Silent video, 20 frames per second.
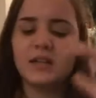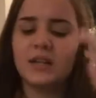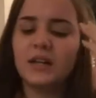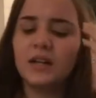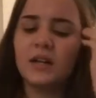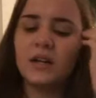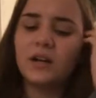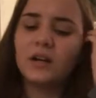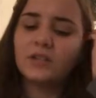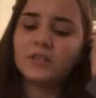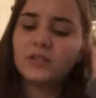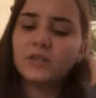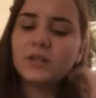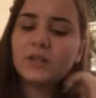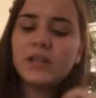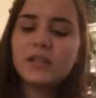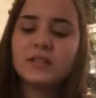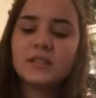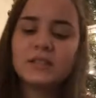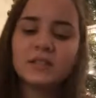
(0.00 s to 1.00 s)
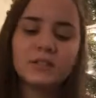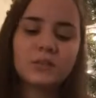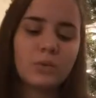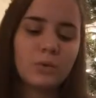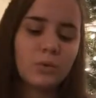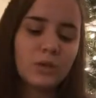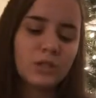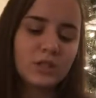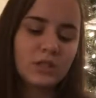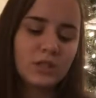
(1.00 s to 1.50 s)
I also got this
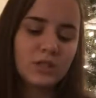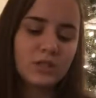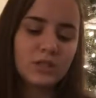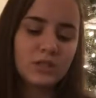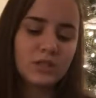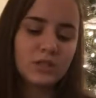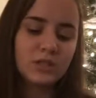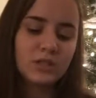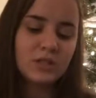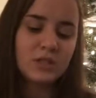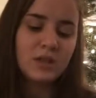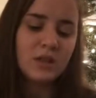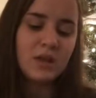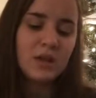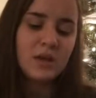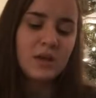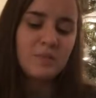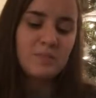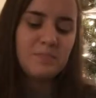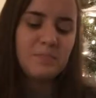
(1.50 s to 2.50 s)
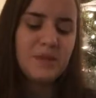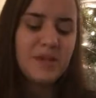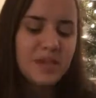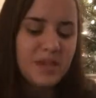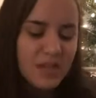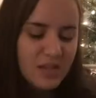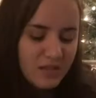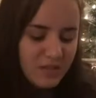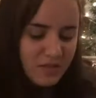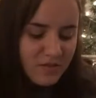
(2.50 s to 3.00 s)
Origins
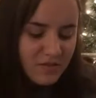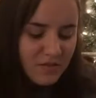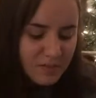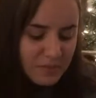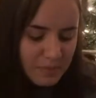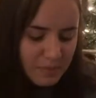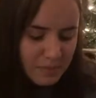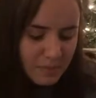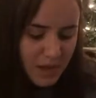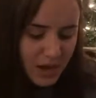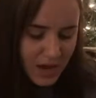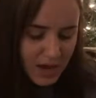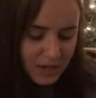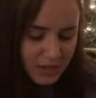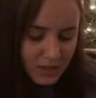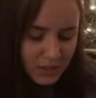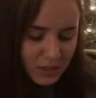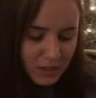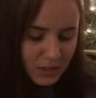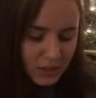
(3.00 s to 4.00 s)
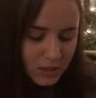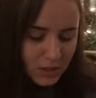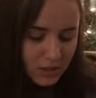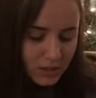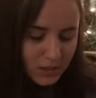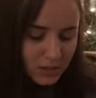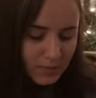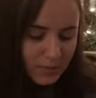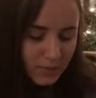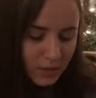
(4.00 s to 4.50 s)
Peace of Mind, the
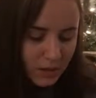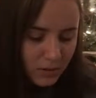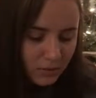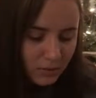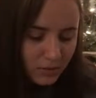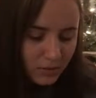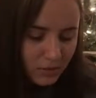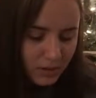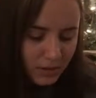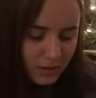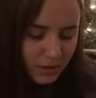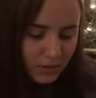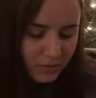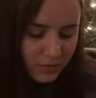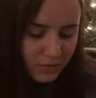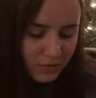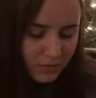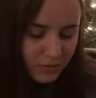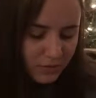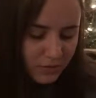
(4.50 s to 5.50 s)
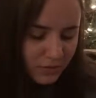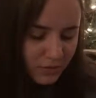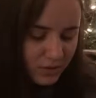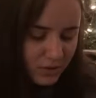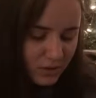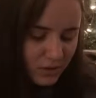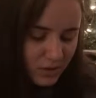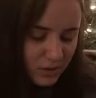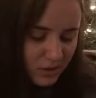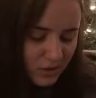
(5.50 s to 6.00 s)
spot relief
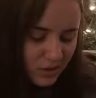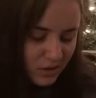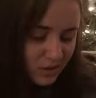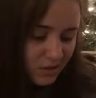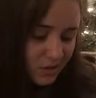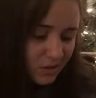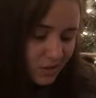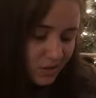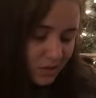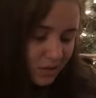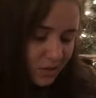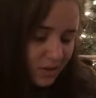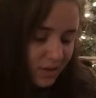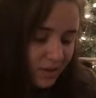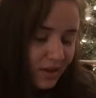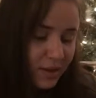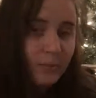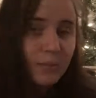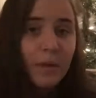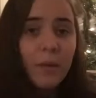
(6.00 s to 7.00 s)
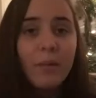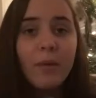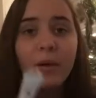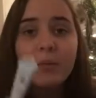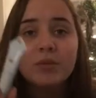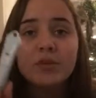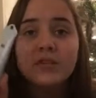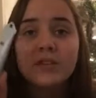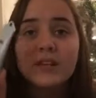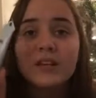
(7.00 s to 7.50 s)
thing. My
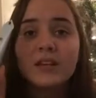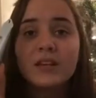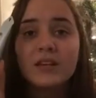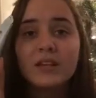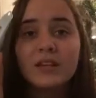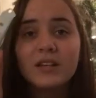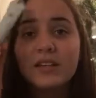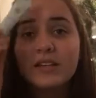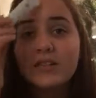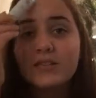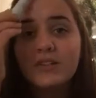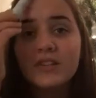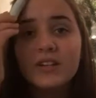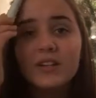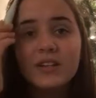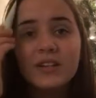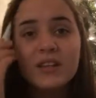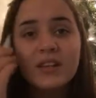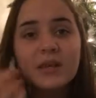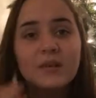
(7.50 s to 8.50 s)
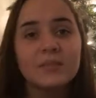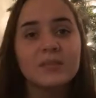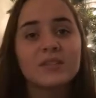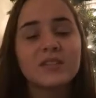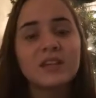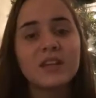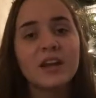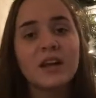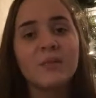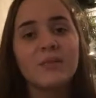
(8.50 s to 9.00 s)
mom was like, it's for your lips.
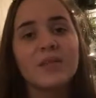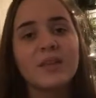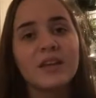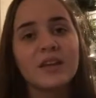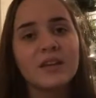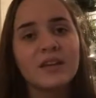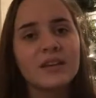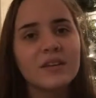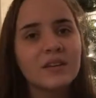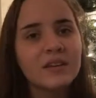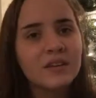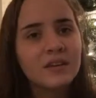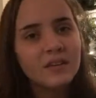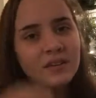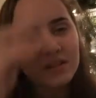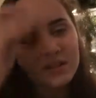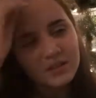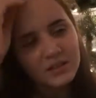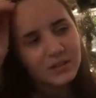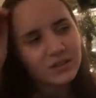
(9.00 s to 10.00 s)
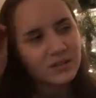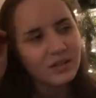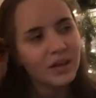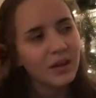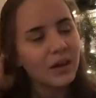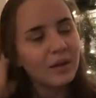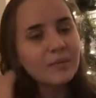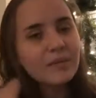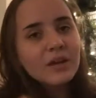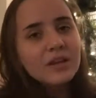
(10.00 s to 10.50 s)
And I'm like,
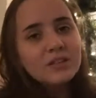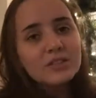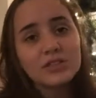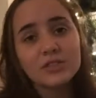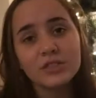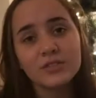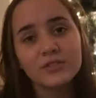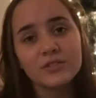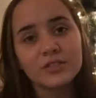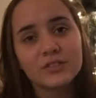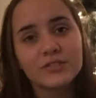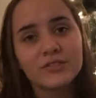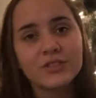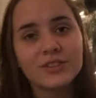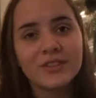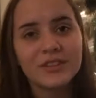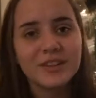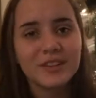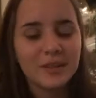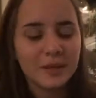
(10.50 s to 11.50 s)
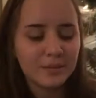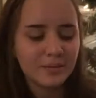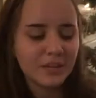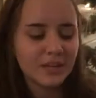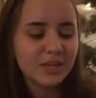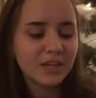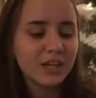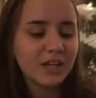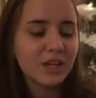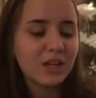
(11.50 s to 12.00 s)
I'm not sure if it's for your lips. I
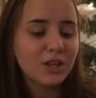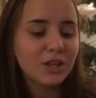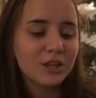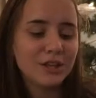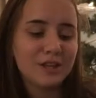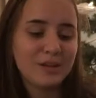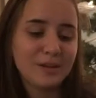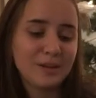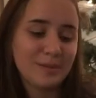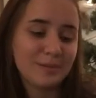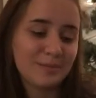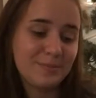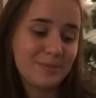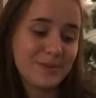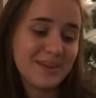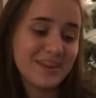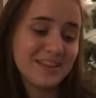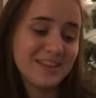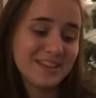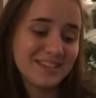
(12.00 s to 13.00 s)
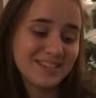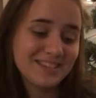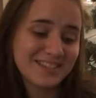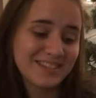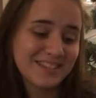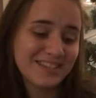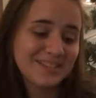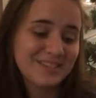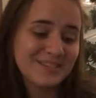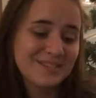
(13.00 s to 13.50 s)
need to look it up because
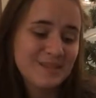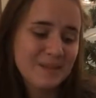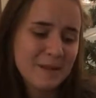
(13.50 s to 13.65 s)
I